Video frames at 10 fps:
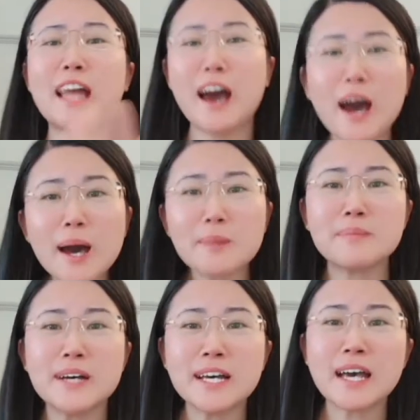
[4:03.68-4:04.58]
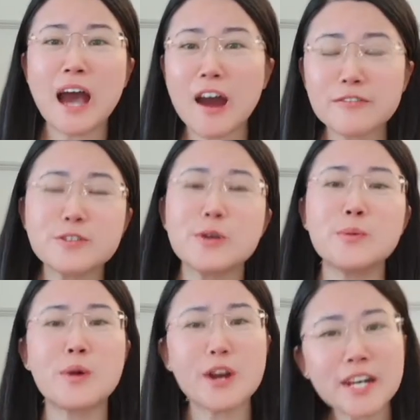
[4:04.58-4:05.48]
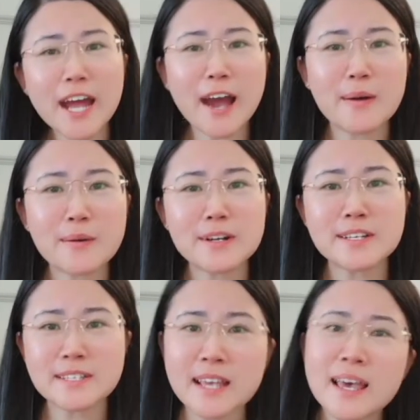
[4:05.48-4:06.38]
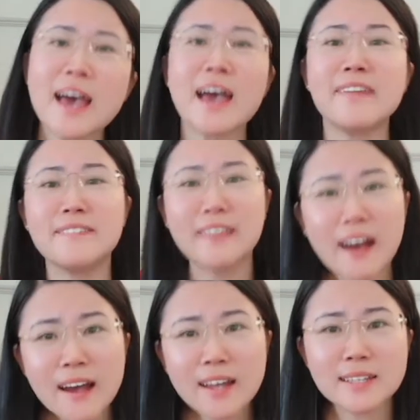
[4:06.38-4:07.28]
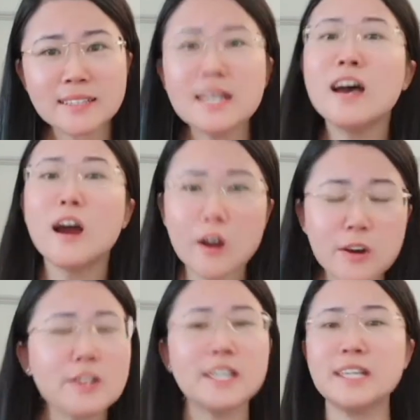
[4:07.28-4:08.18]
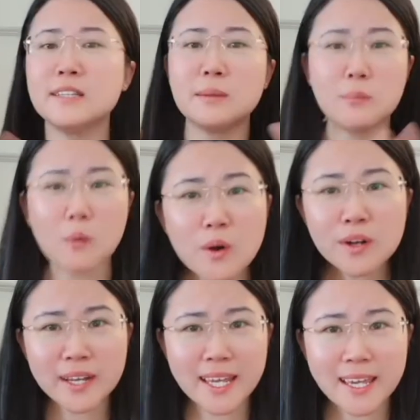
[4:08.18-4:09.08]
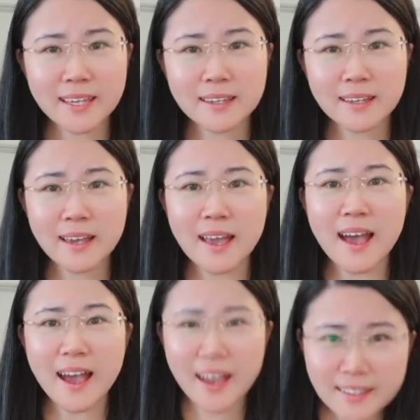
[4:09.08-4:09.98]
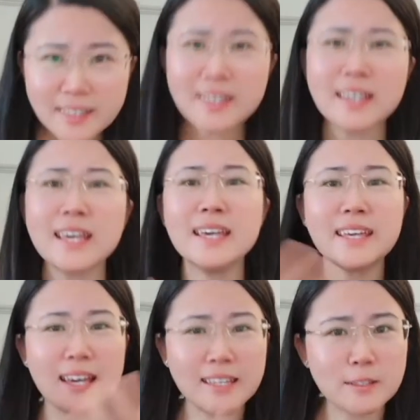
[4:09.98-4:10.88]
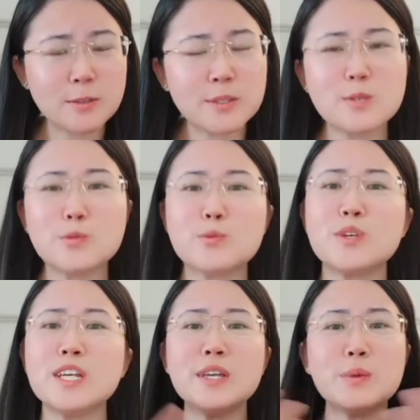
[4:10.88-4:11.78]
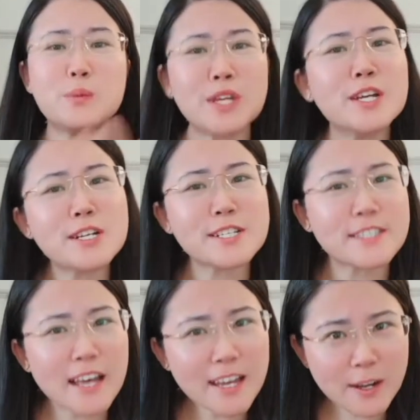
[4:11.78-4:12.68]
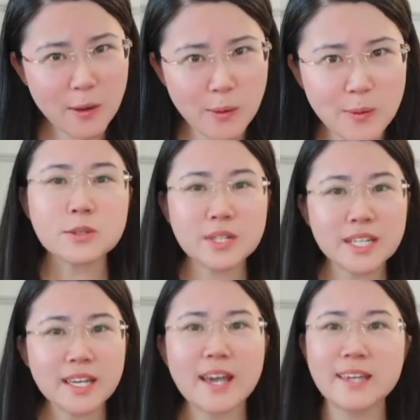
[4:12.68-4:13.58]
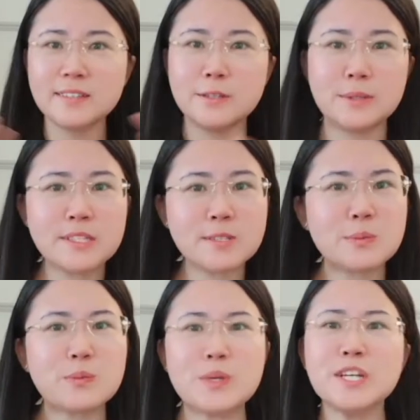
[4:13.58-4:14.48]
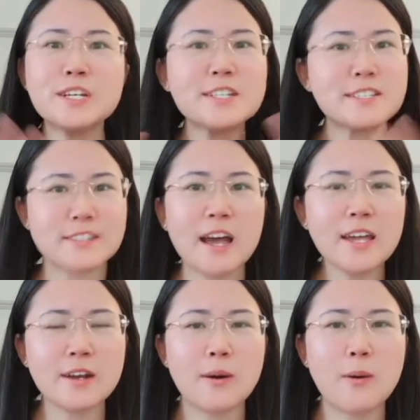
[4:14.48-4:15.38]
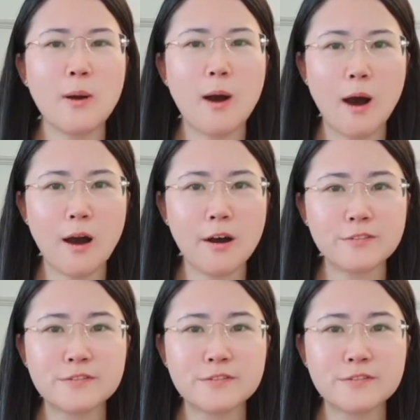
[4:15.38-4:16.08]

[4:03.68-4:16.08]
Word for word: up after work hours, at night, early in the morning, and it get into this really weird cycle. So it get into this weird cycle of